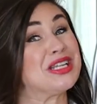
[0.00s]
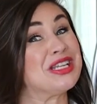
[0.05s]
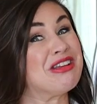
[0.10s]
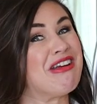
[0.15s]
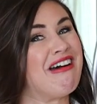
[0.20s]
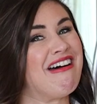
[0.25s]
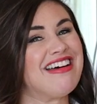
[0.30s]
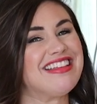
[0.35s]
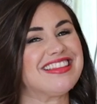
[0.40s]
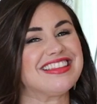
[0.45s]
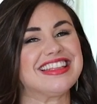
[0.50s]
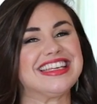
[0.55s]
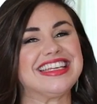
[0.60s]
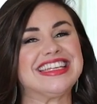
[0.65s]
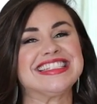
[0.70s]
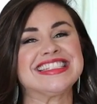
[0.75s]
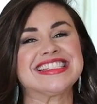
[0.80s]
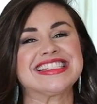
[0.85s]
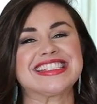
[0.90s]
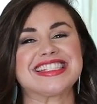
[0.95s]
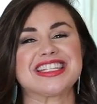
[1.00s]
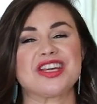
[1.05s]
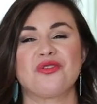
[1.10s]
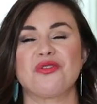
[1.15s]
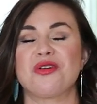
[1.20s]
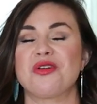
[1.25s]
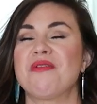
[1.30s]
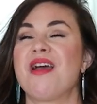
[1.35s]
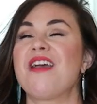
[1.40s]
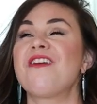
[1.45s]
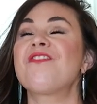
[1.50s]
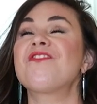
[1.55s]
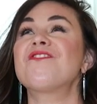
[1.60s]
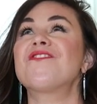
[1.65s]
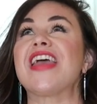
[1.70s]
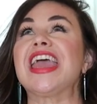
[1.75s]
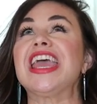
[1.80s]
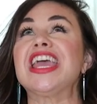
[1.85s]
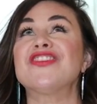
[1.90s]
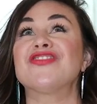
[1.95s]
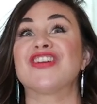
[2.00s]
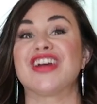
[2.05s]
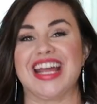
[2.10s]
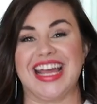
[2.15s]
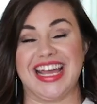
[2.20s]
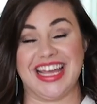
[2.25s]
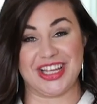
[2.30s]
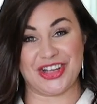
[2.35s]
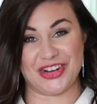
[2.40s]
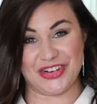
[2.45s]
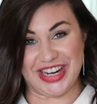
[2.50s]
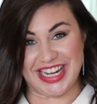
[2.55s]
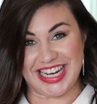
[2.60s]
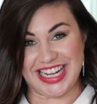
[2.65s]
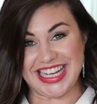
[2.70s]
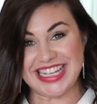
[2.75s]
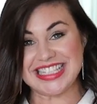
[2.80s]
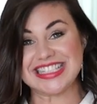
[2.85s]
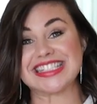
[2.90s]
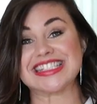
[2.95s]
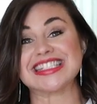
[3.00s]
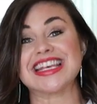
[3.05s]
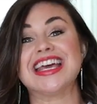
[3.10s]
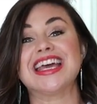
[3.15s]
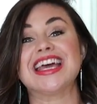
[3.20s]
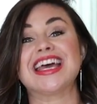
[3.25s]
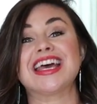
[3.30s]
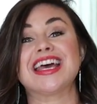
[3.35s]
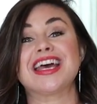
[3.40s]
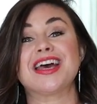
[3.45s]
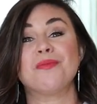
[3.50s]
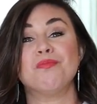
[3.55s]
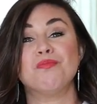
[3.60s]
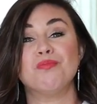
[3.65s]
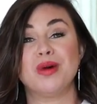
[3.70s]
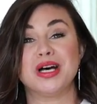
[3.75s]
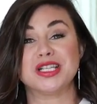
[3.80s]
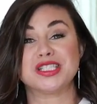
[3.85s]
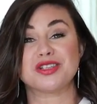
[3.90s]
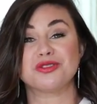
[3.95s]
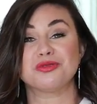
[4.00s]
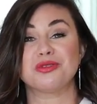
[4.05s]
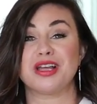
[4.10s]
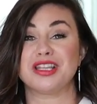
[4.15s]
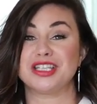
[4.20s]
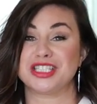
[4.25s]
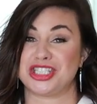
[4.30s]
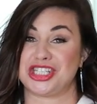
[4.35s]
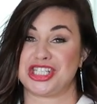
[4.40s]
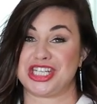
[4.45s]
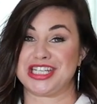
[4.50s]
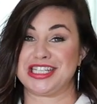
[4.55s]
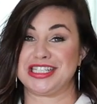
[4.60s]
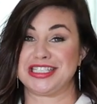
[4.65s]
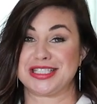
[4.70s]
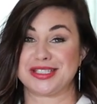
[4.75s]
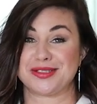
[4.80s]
not least, one of my favorite ingredients, mozzarella cheese.